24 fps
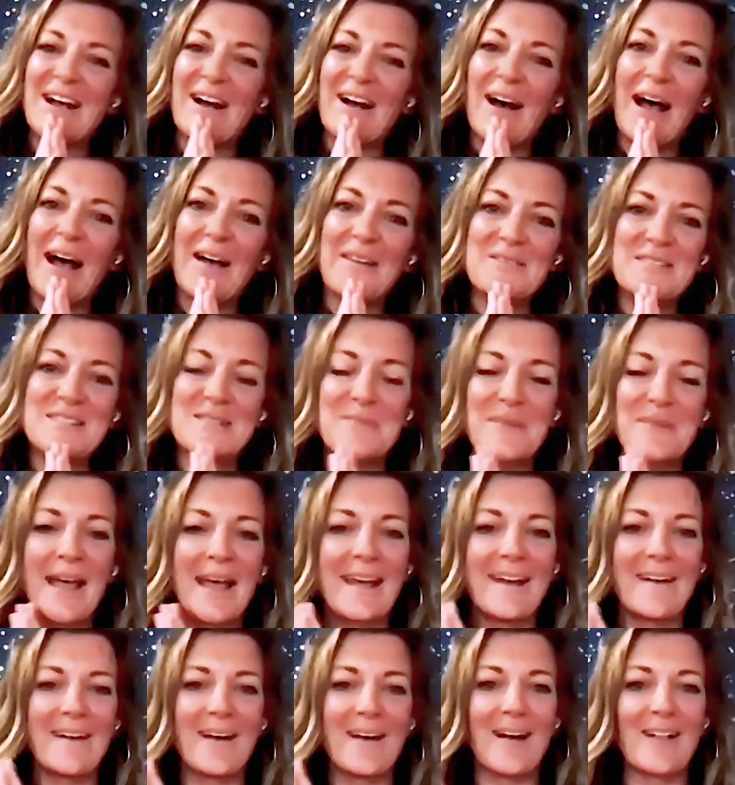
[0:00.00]
So I've
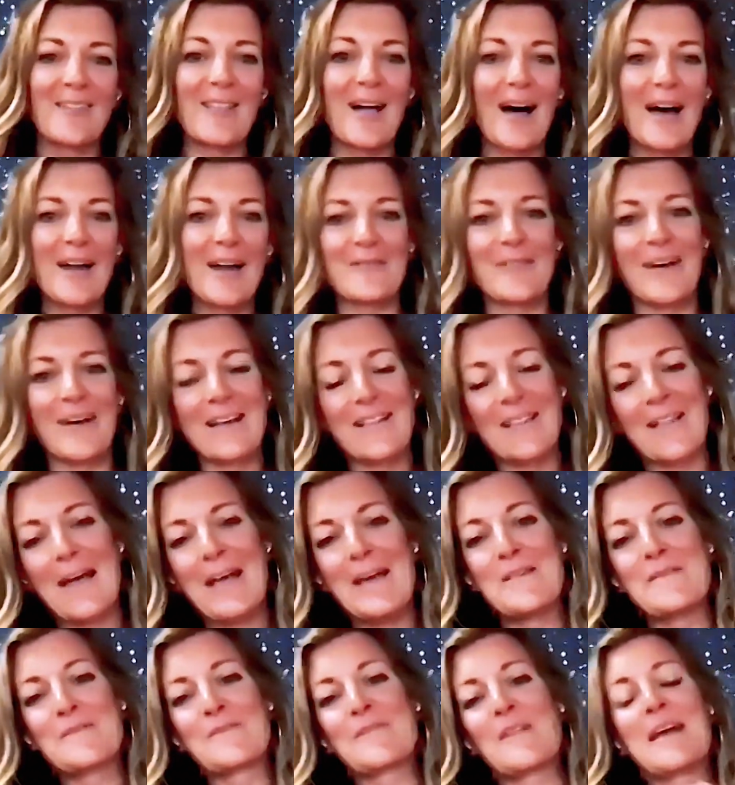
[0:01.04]
spent a lot of my
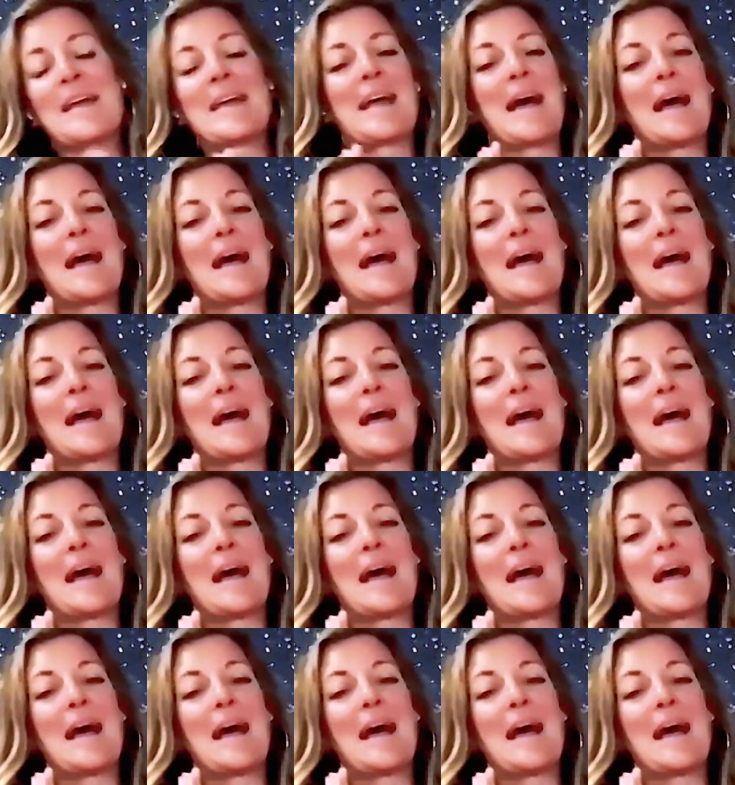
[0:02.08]
life,